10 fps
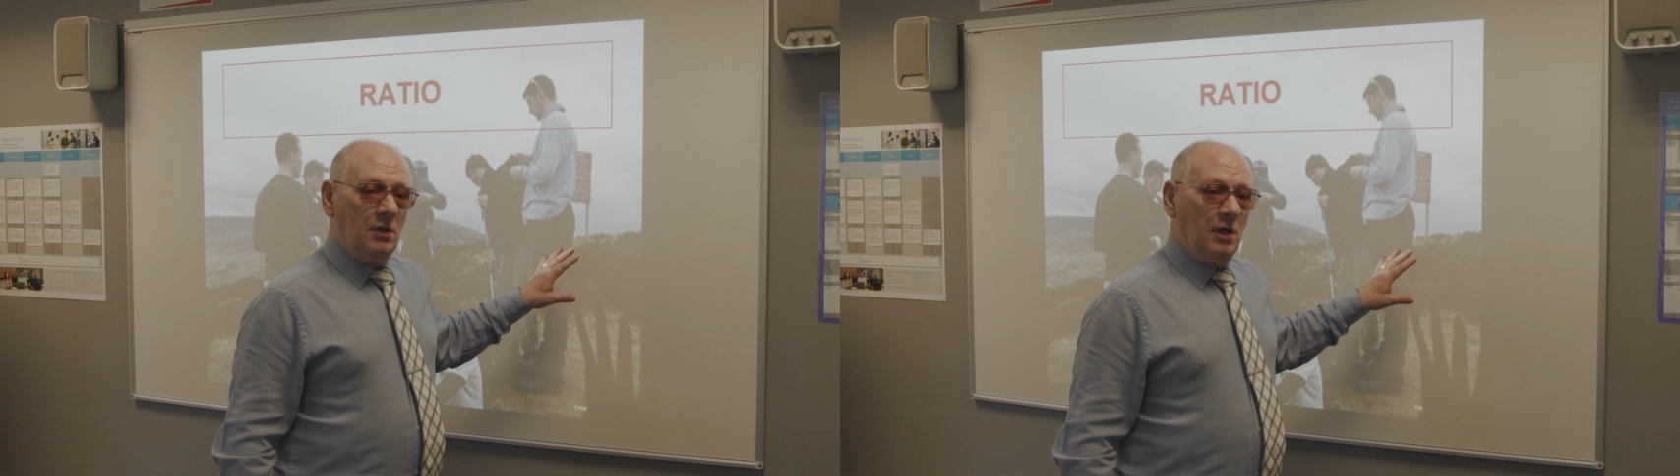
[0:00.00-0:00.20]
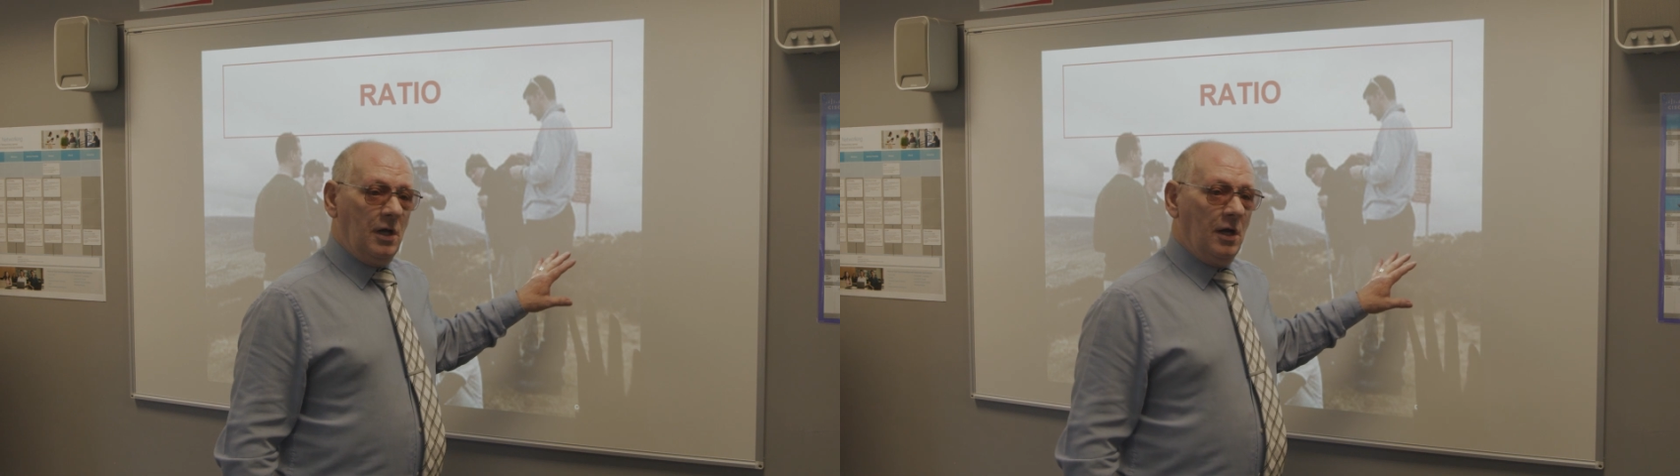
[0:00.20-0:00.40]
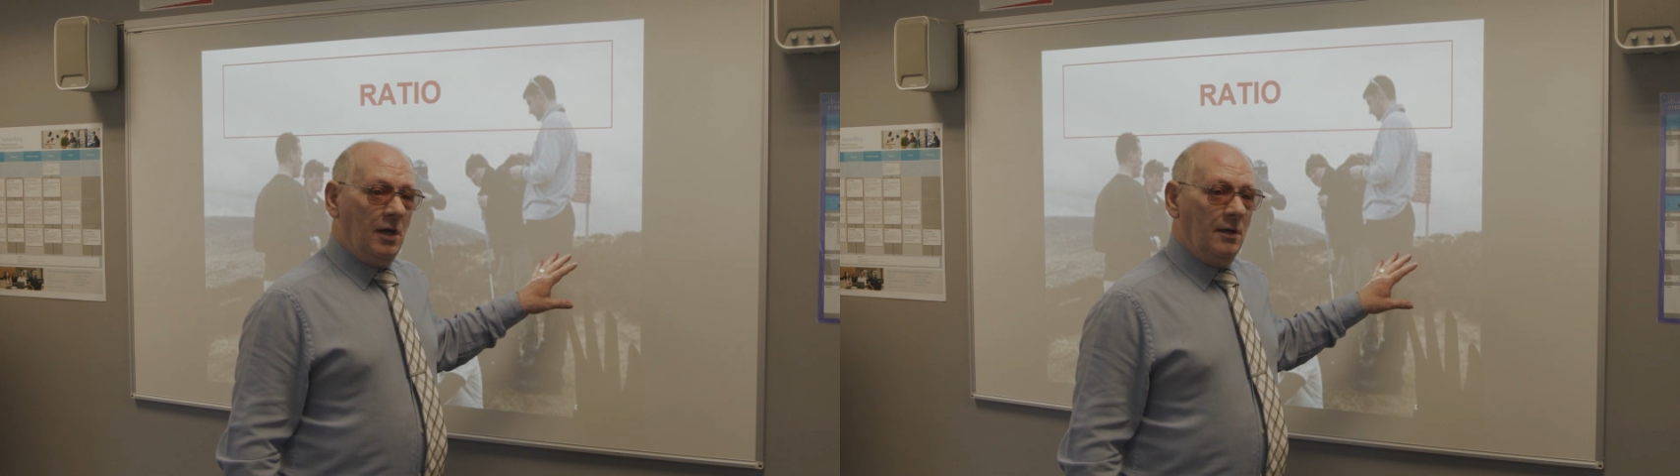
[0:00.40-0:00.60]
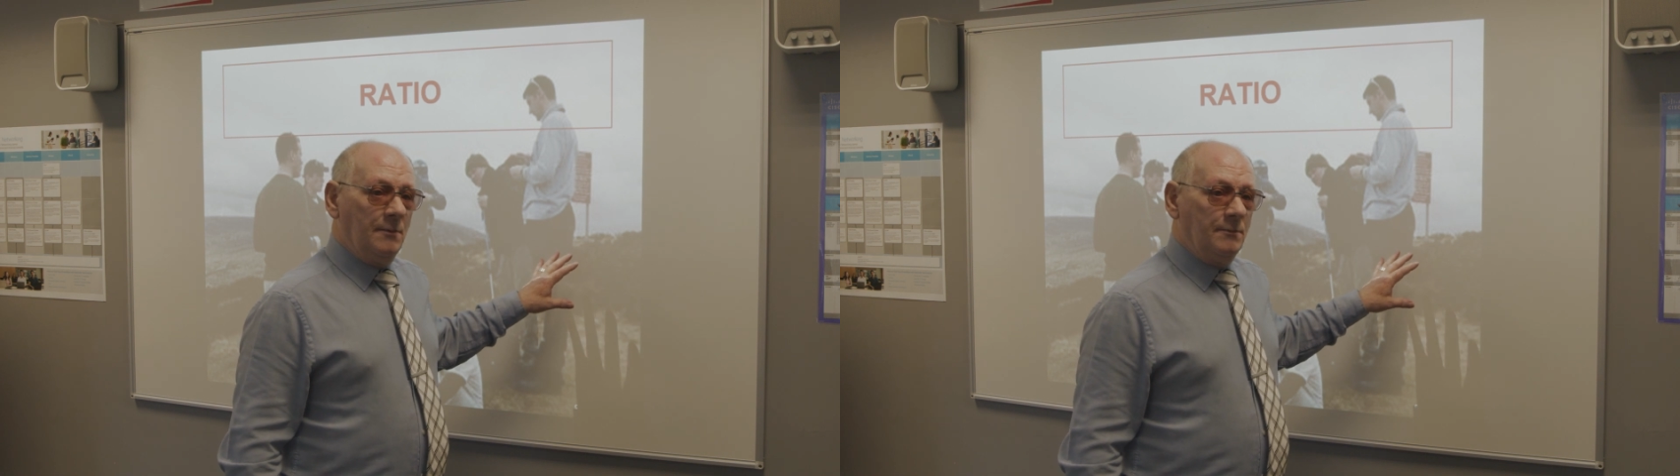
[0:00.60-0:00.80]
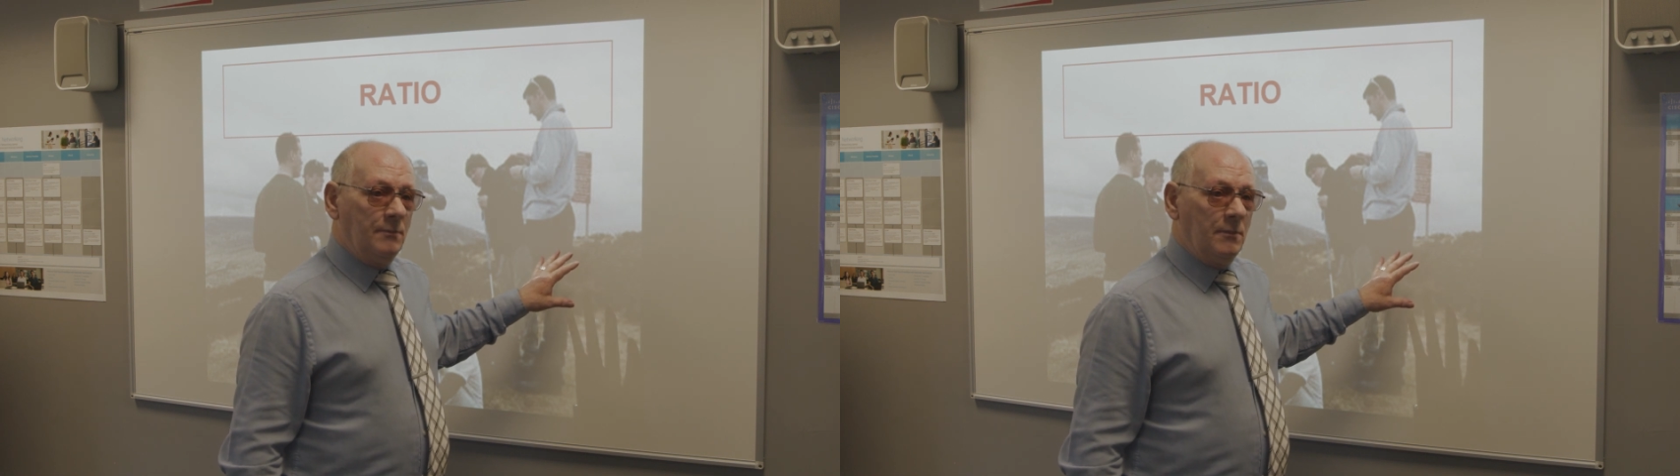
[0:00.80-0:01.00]

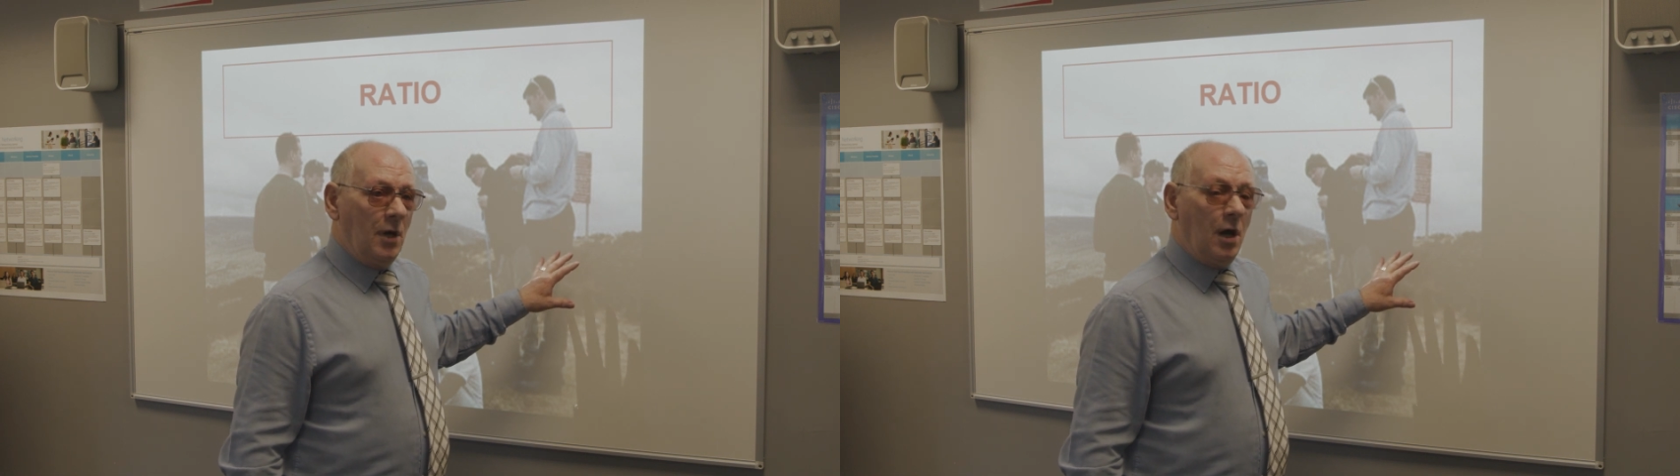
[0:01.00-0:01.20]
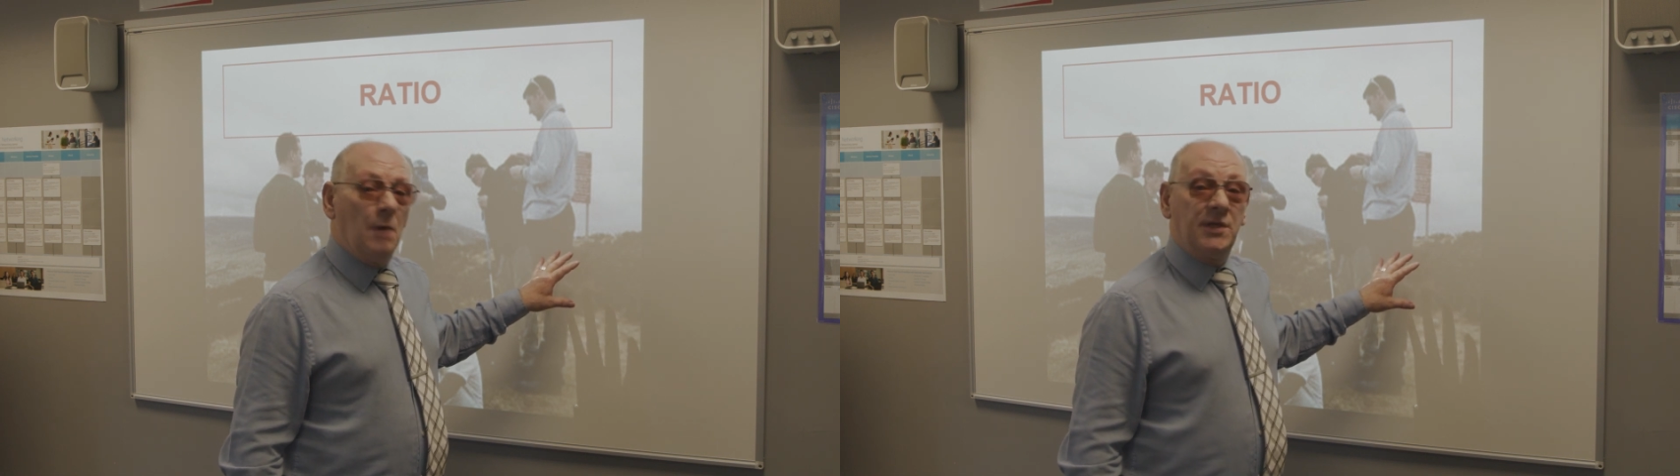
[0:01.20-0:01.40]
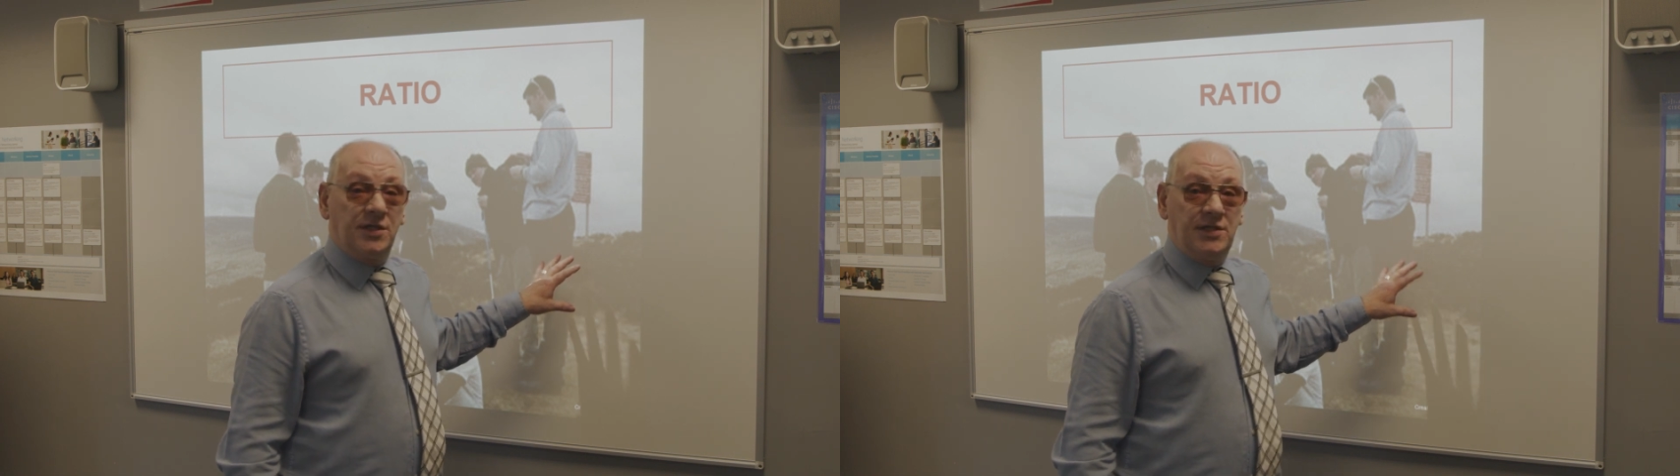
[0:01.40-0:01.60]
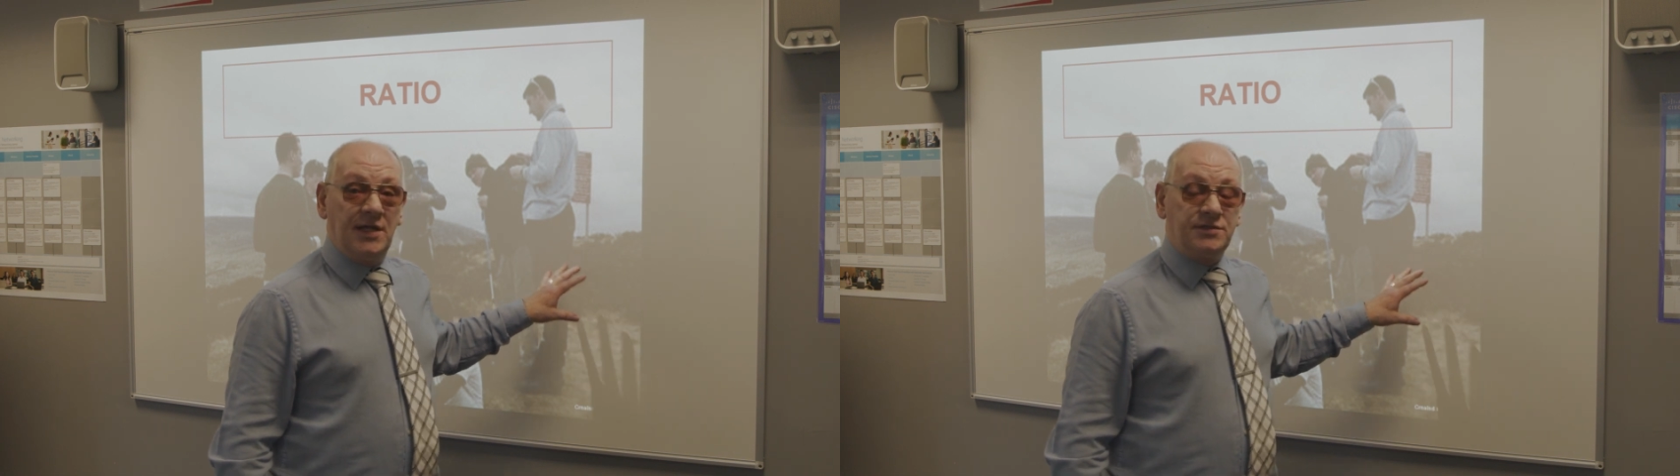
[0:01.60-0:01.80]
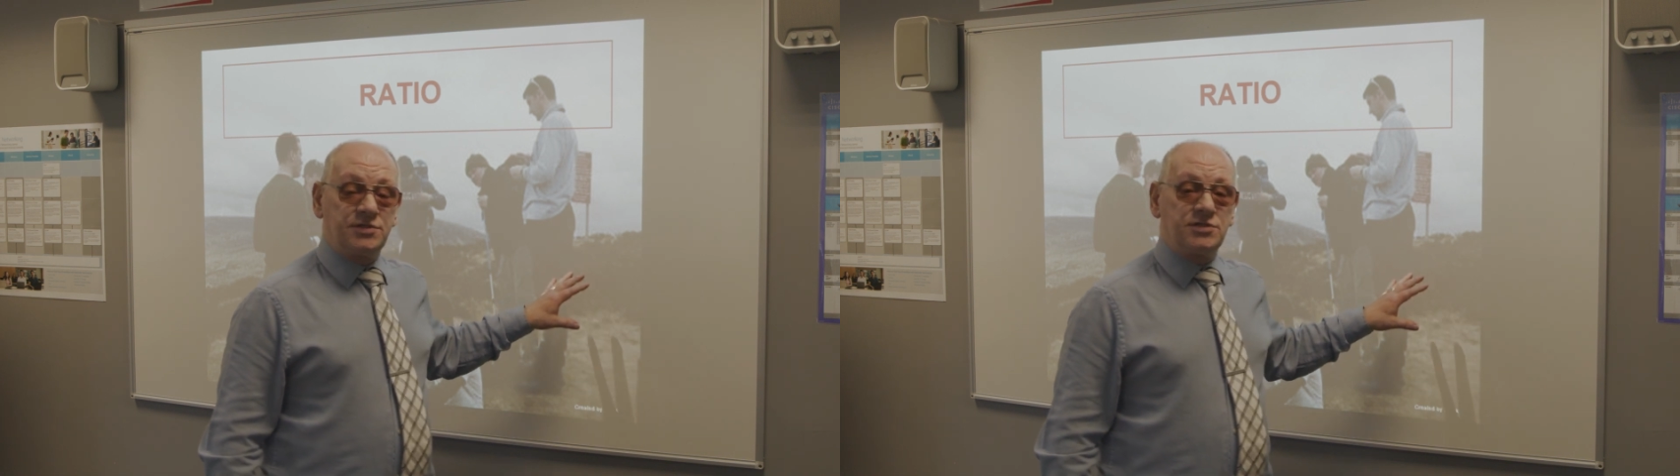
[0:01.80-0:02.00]
Army
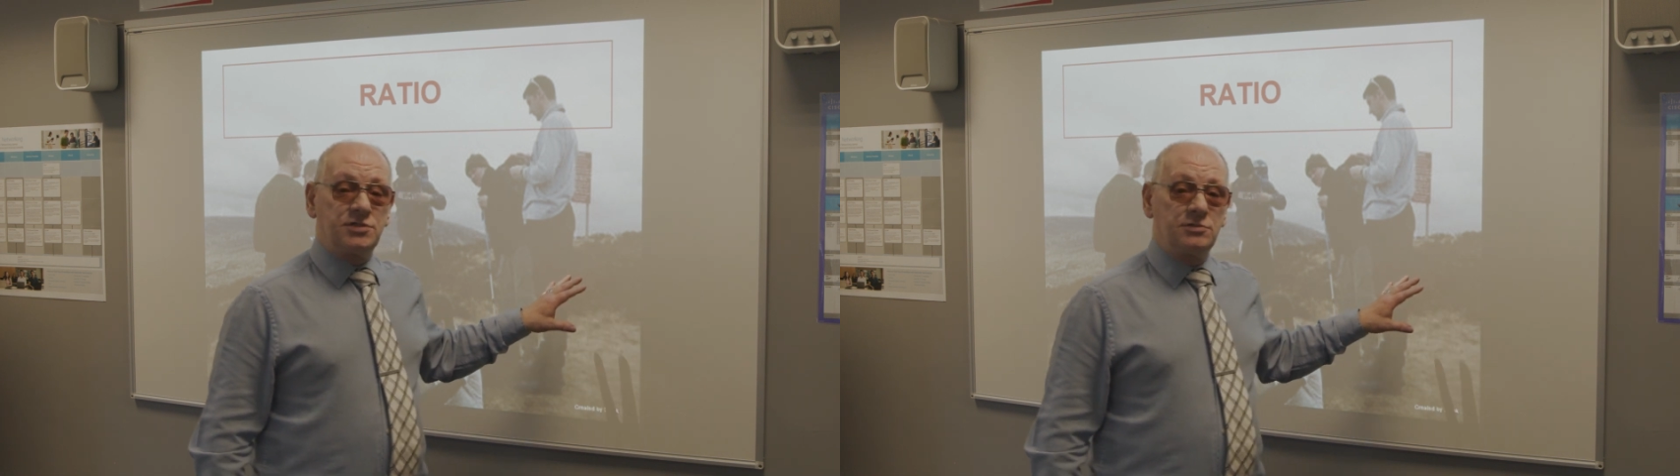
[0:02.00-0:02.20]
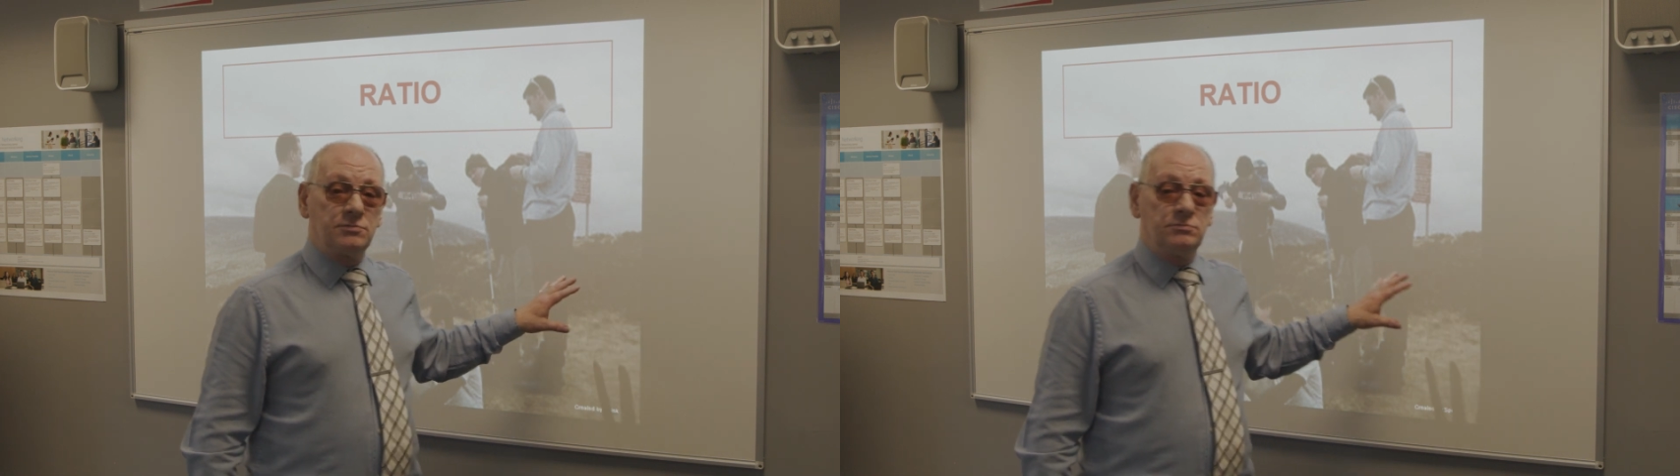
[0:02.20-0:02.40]
cadets.